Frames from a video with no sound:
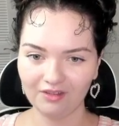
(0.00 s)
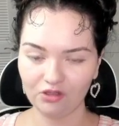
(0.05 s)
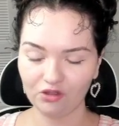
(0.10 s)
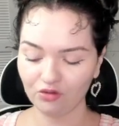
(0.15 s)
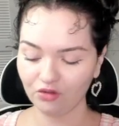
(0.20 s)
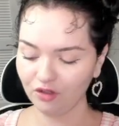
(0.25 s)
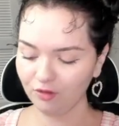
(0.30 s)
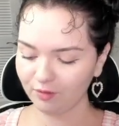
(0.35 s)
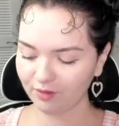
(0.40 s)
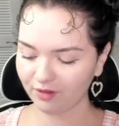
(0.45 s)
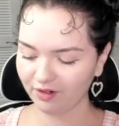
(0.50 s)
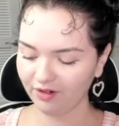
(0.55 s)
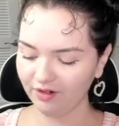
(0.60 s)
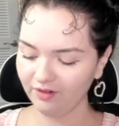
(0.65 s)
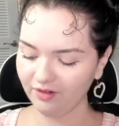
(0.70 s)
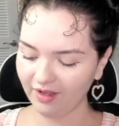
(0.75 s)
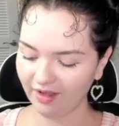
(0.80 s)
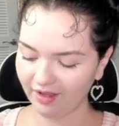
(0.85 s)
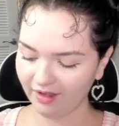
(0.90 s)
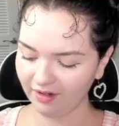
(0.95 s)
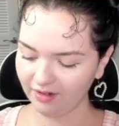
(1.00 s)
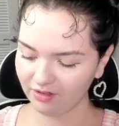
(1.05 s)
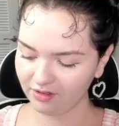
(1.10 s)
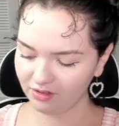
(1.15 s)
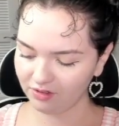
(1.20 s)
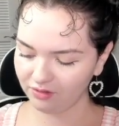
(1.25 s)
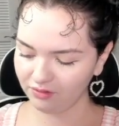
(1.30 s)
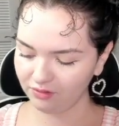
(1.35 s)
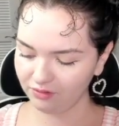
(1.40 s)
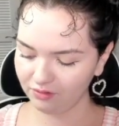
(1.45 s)
Rilbur, okay.
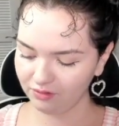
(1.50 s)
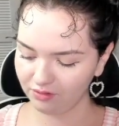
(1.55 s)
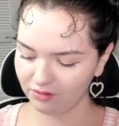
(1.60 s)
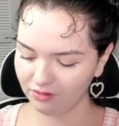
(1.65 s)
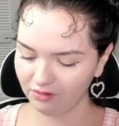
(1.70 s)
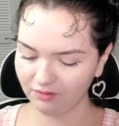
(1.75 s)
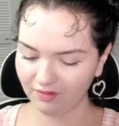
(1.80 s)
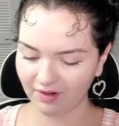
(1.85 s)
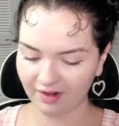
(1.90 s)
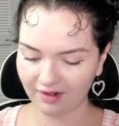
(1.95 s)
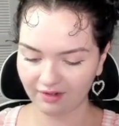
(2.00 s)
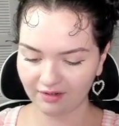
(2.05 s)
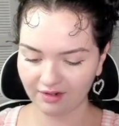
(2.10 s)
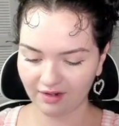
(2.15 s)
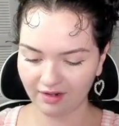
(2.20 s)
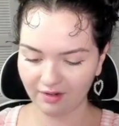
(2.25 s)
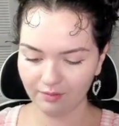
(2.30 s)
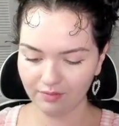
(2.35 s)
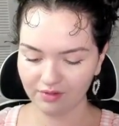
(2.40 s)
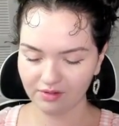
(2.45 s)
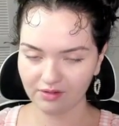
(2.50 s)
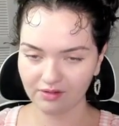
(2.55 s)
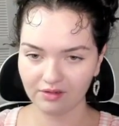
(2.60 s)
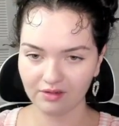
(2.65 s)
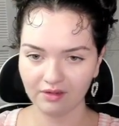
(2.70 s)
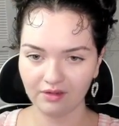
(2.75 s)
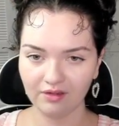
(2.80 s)
Two two fighting types.